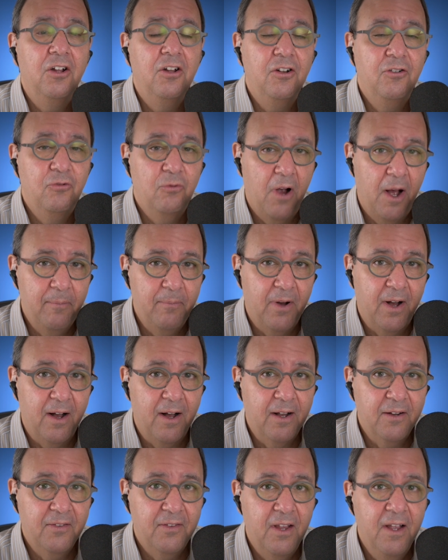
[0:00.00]

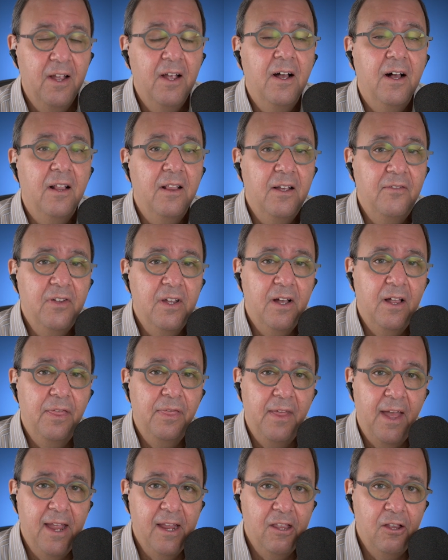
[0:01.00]
Dropbox. Olivia,
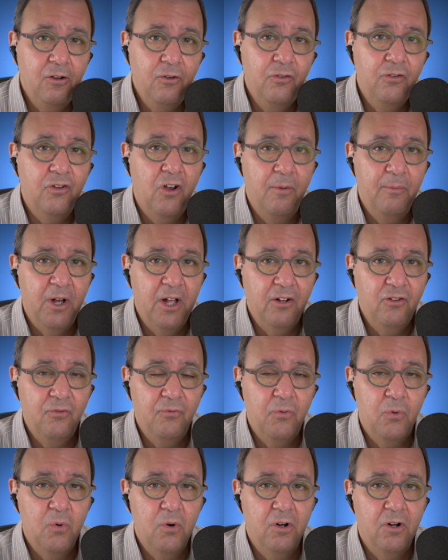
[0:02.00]
thank you so much
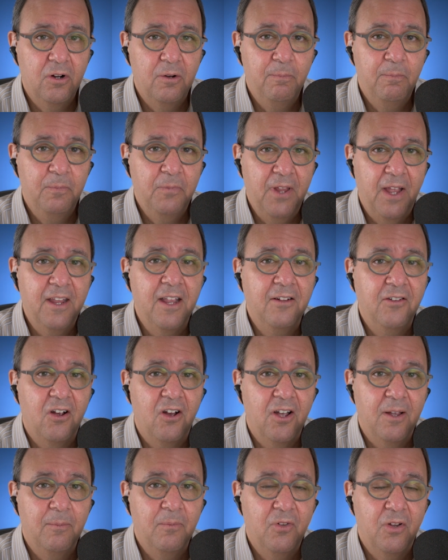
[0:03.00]
for taking
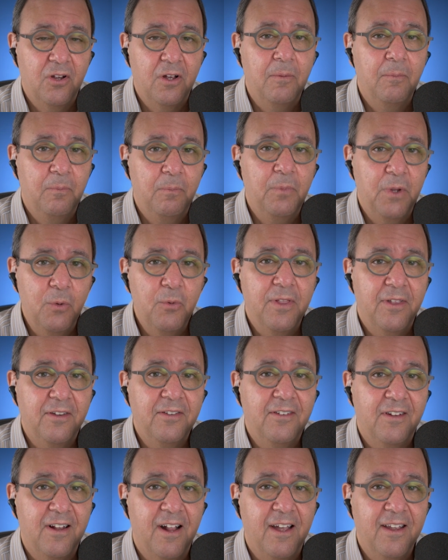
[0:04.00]
time to be with
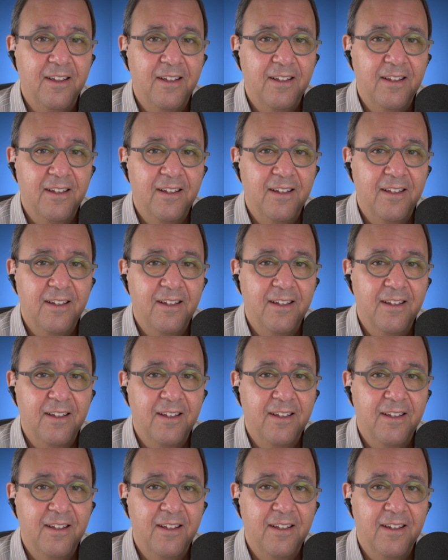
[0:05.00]
us today.